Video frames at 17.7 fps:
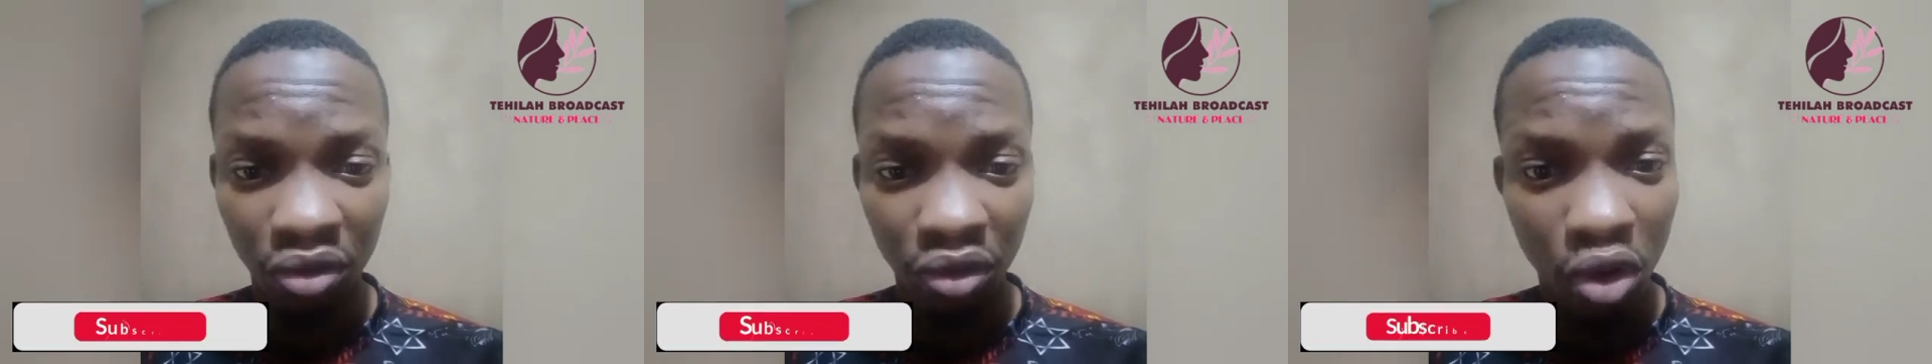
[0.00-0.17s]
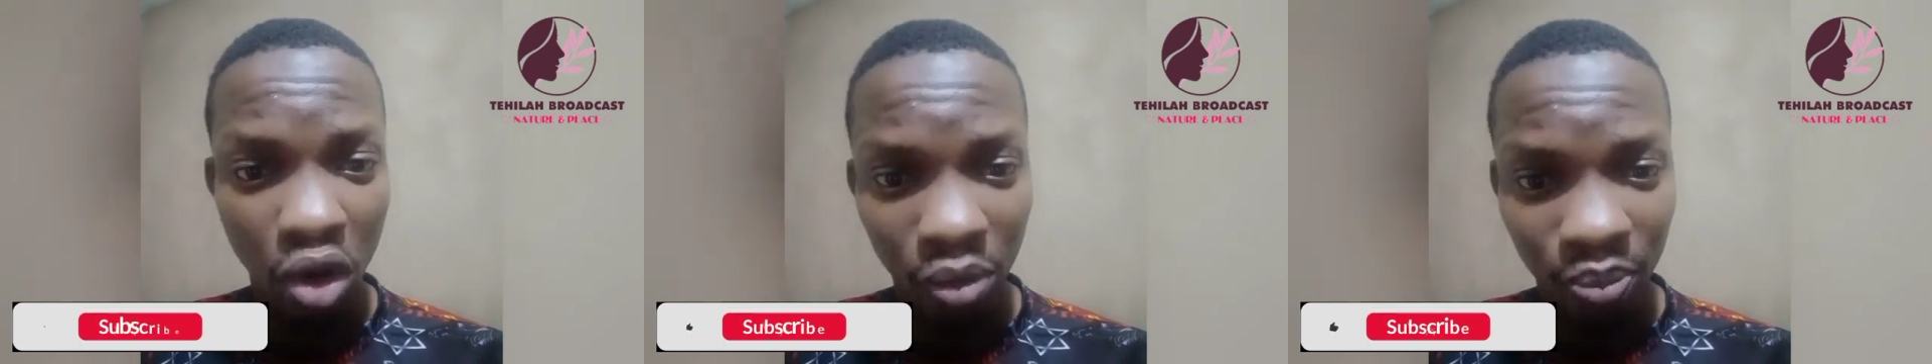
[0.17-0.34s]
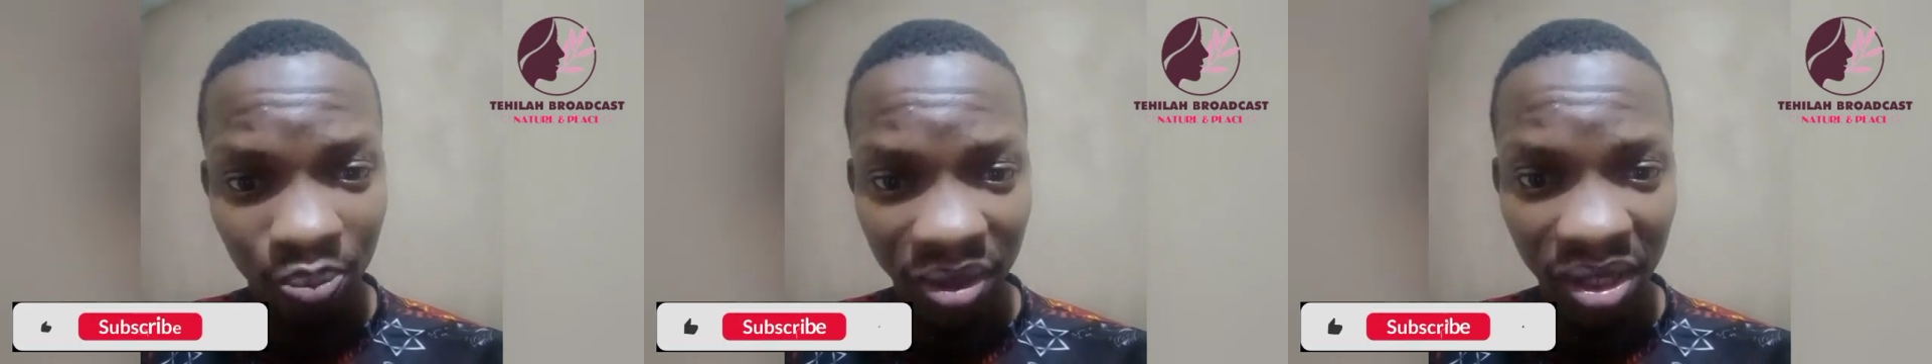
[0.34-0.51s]

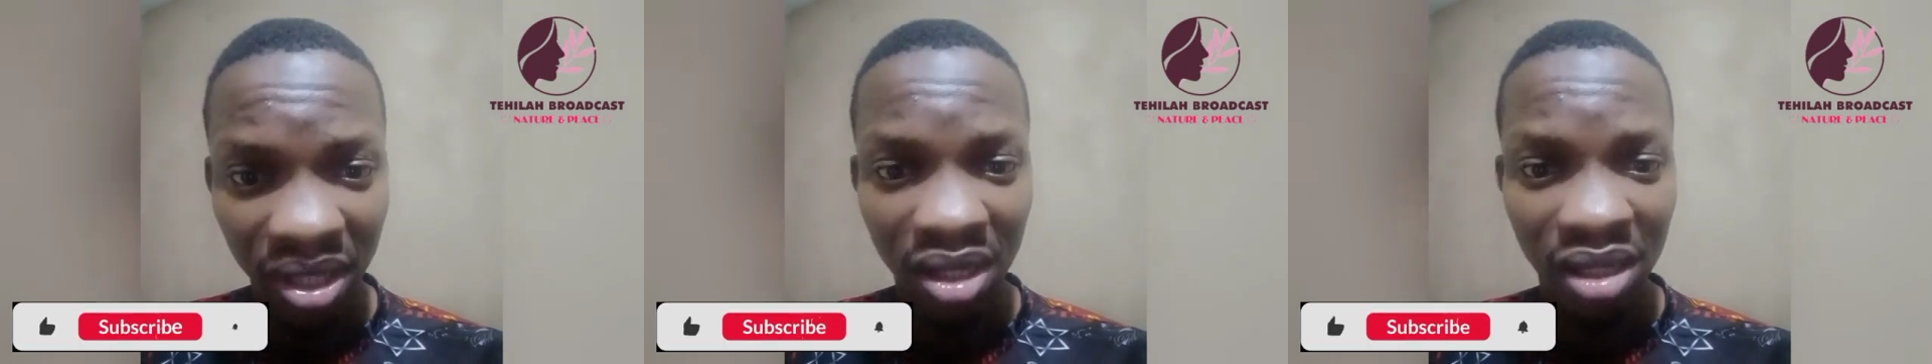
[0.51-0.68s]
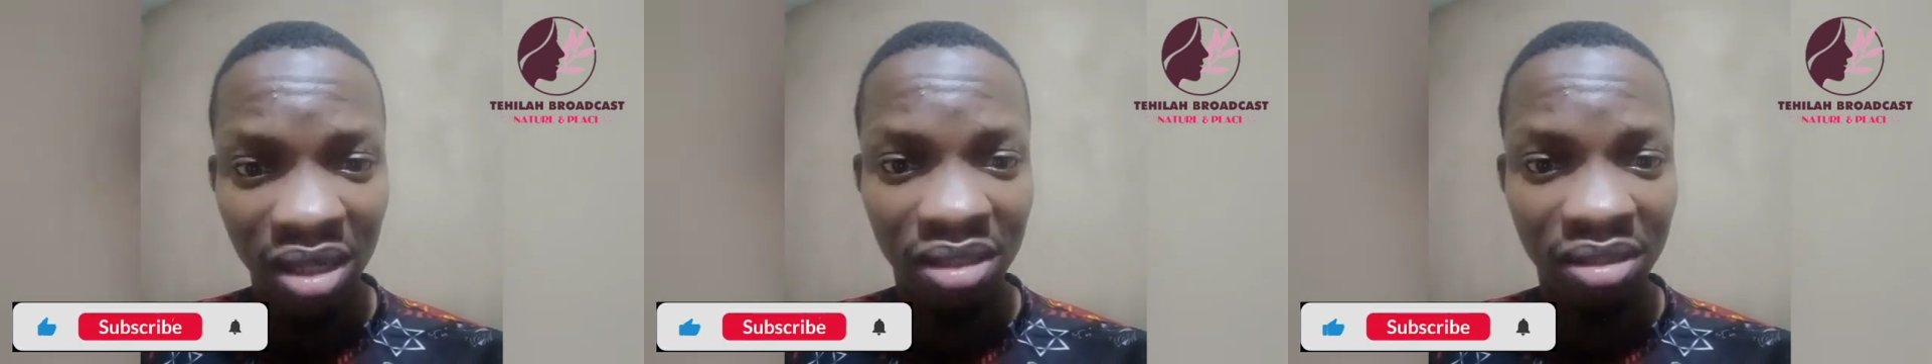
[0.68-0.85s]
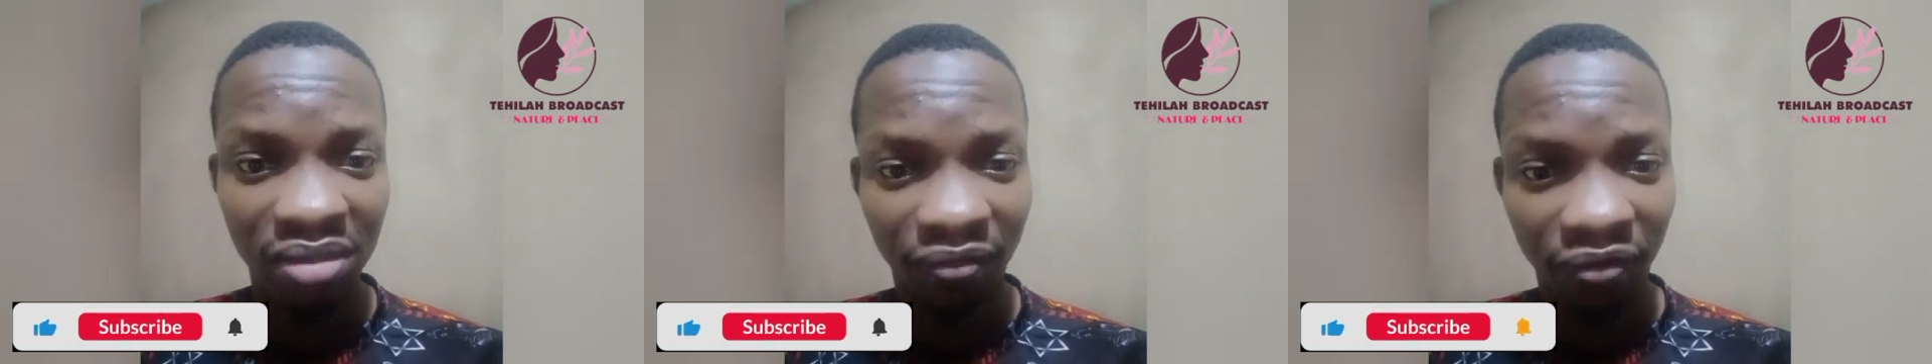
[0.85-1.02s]
copy
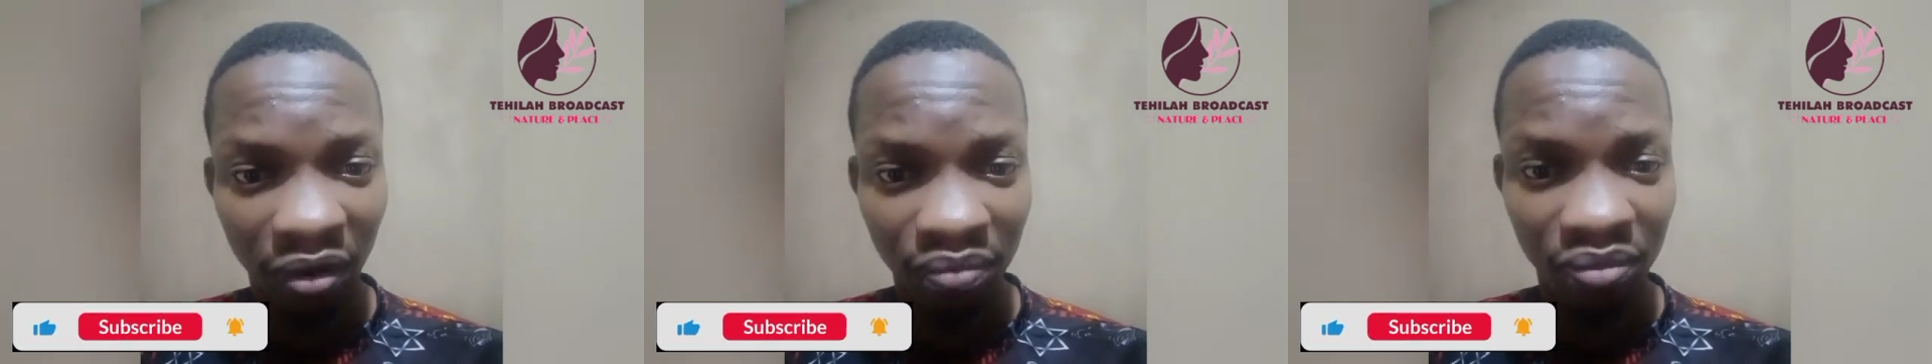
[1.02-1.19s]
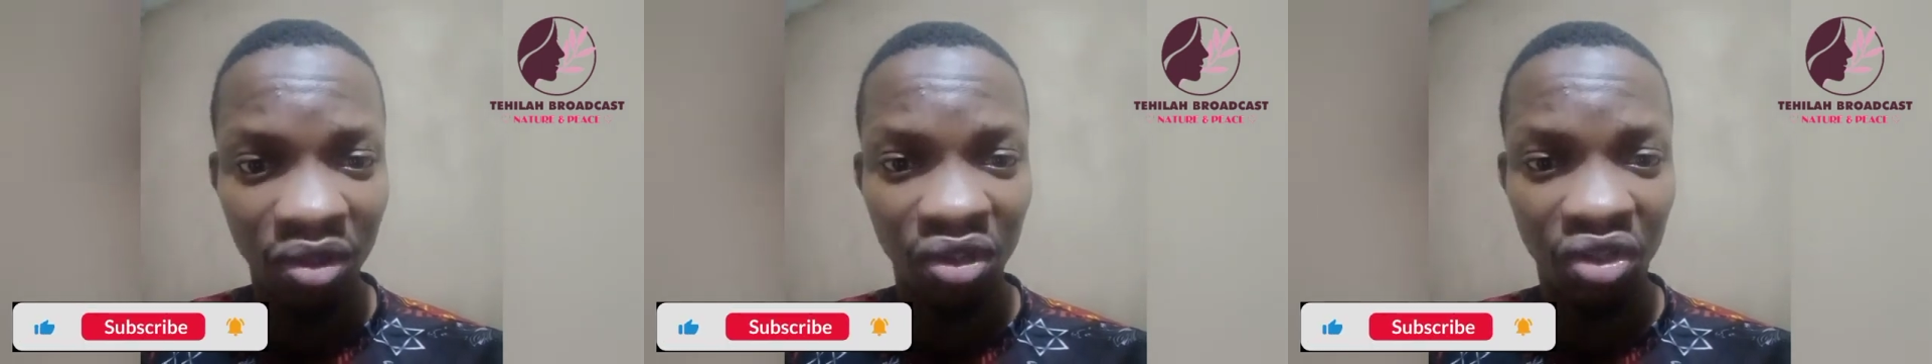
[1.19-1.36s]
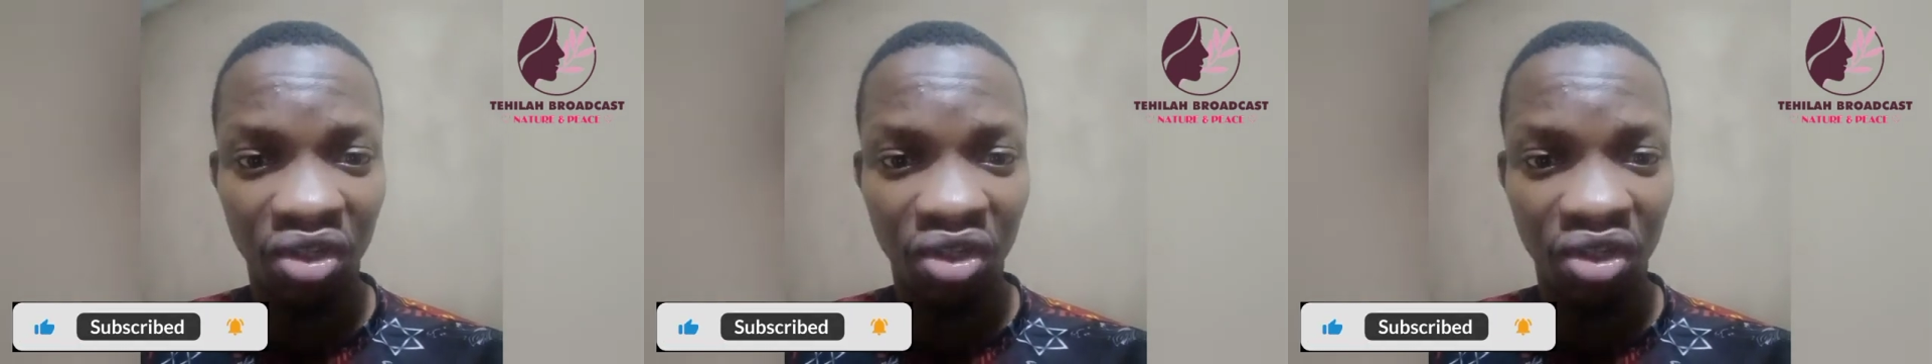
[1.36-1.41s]
it from the